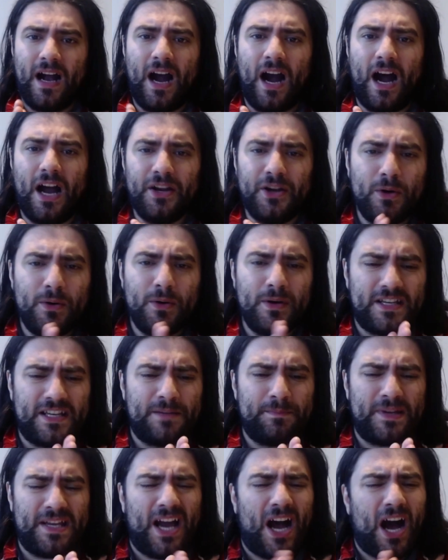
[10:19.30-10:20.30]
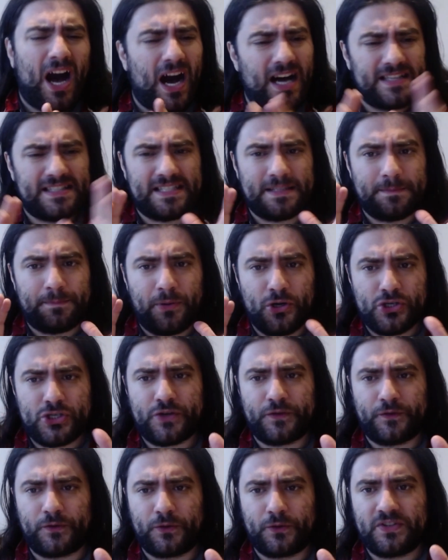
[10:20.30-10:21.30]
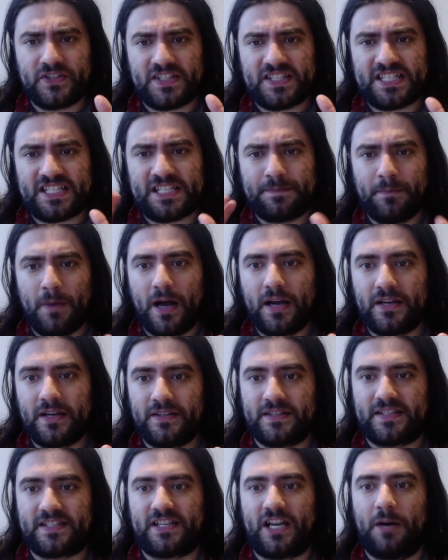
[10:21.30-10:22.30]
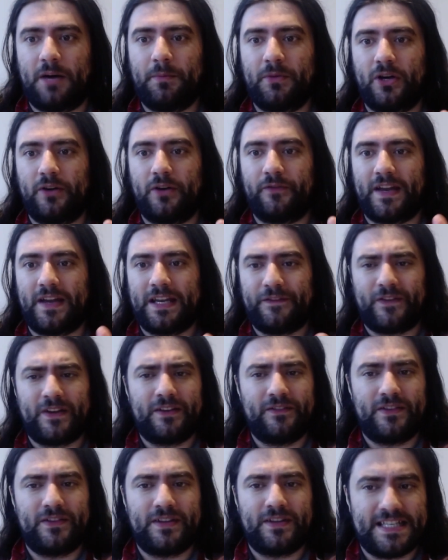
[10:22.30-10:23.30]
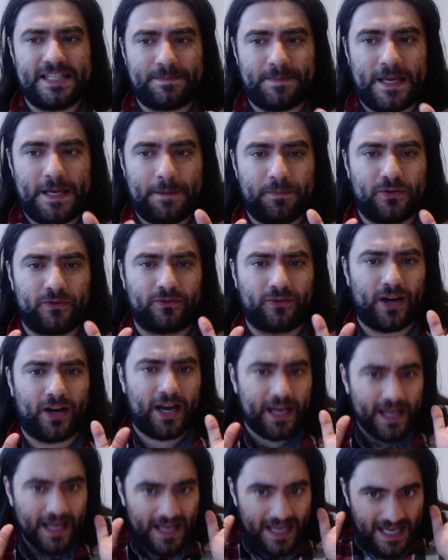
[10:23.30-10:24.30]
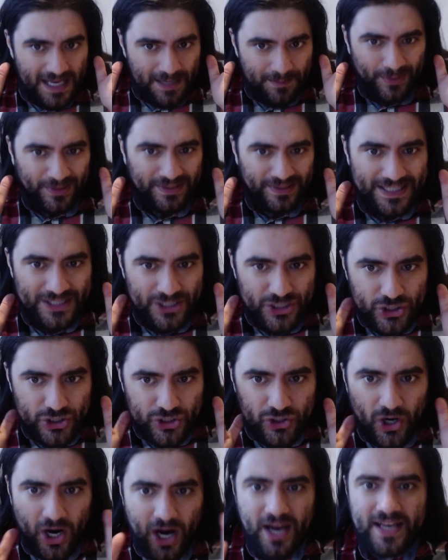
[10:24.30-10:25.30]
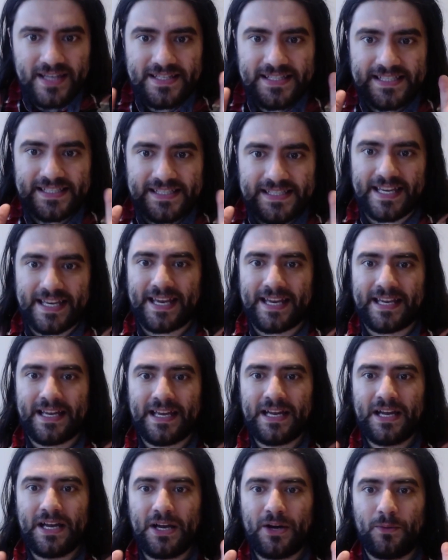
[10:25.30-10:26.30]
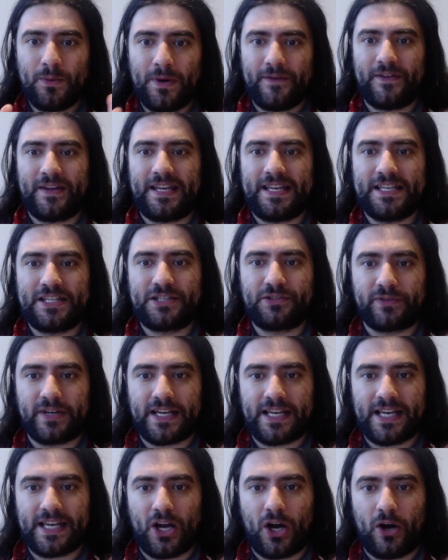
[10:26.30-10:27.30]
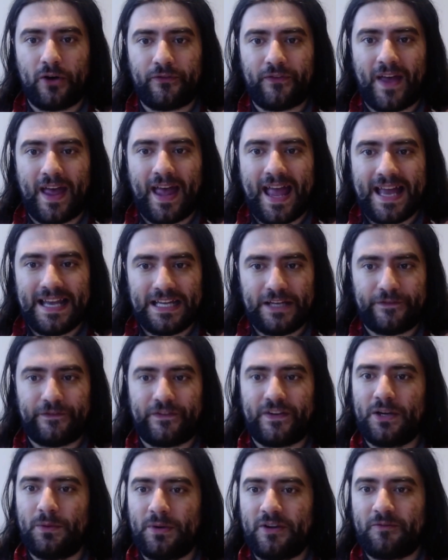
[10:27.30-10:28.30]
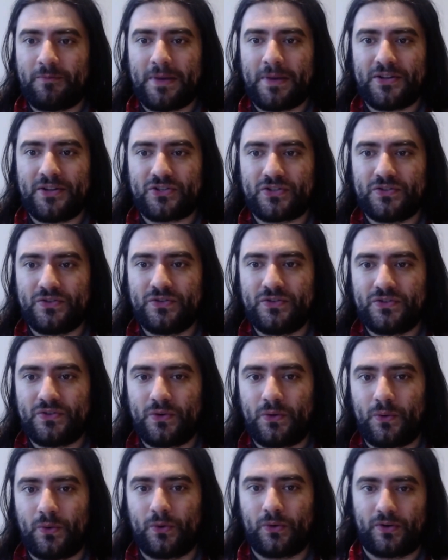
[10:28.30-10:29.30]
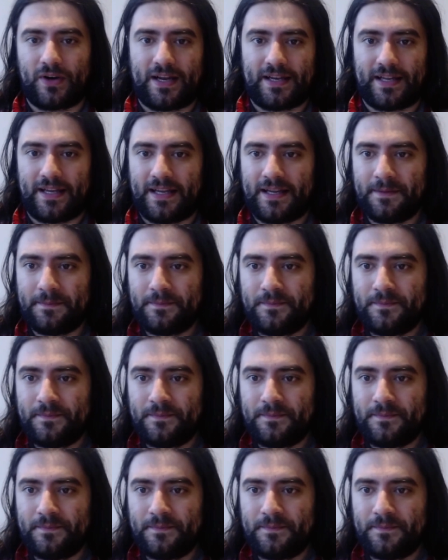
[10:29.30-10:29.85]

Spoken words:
I know it can be hard to push through the smugness coming off anything that these people write, but let's try and see whether he's reeling off anything we've mentioned already.